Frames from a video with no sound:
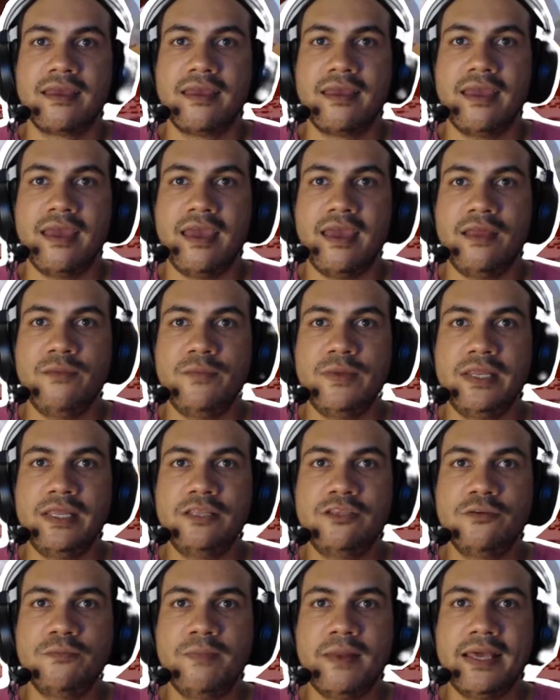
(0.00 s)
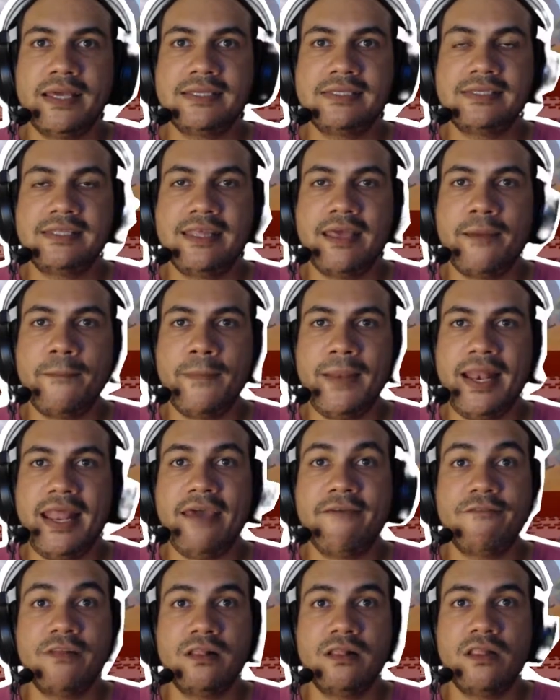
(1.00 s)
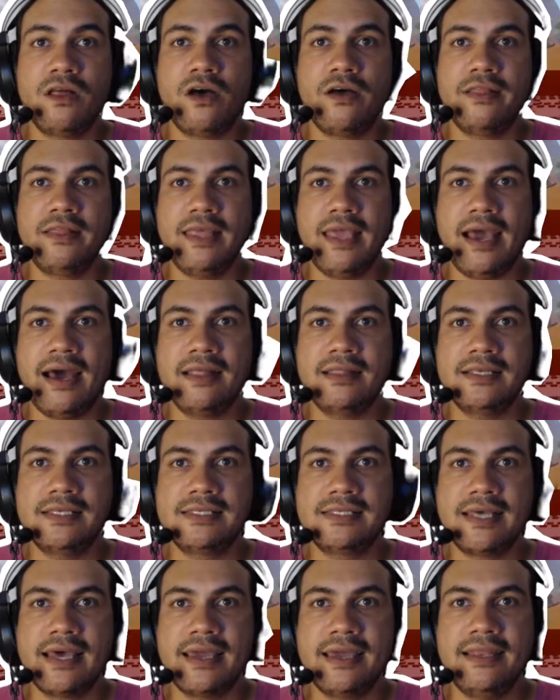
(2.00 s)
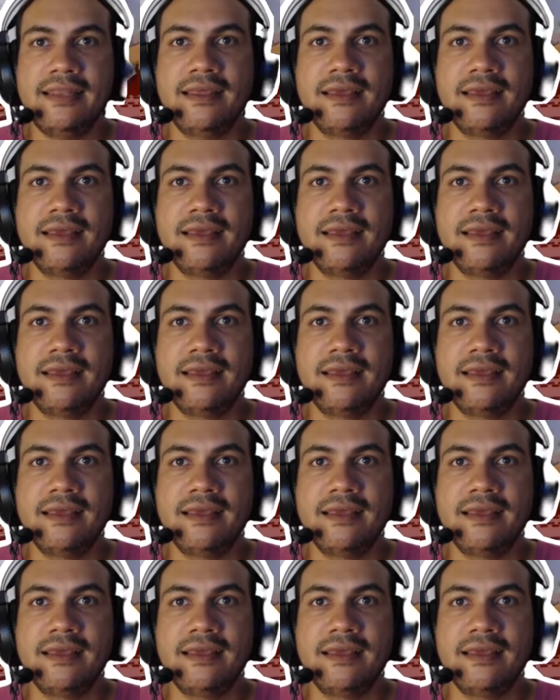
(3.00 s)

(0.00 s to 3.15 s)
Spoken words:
And we need to place them level on the other side.